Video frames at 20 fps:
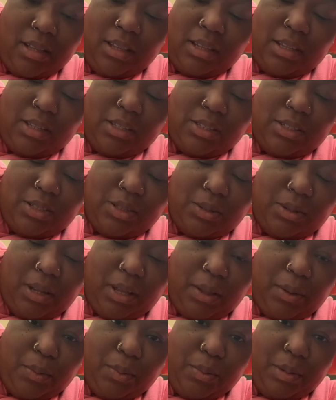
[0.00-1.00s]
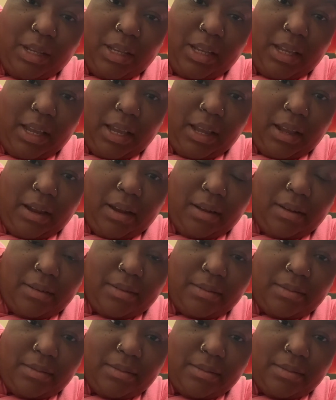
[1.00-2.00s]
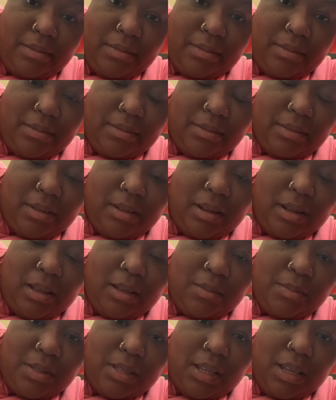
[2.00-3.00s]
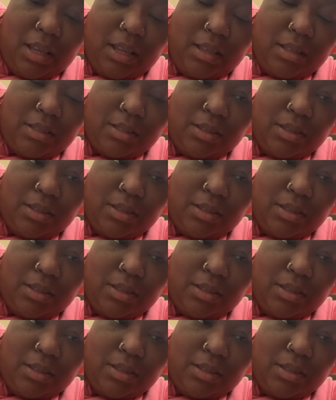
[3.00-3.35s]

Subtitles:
It show that we care. You know what I'm saying?